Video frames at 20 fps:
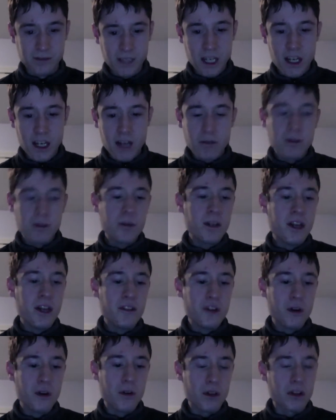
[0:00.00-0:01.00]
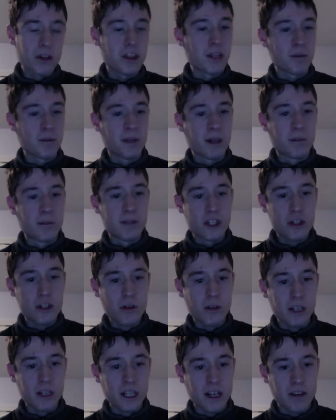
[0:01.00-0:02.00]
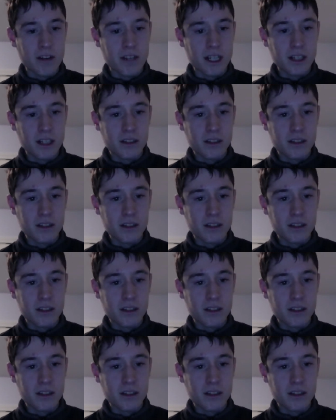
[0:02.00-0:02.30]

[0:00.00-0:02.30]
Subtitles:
Well, not the whole thing, but a majority of it.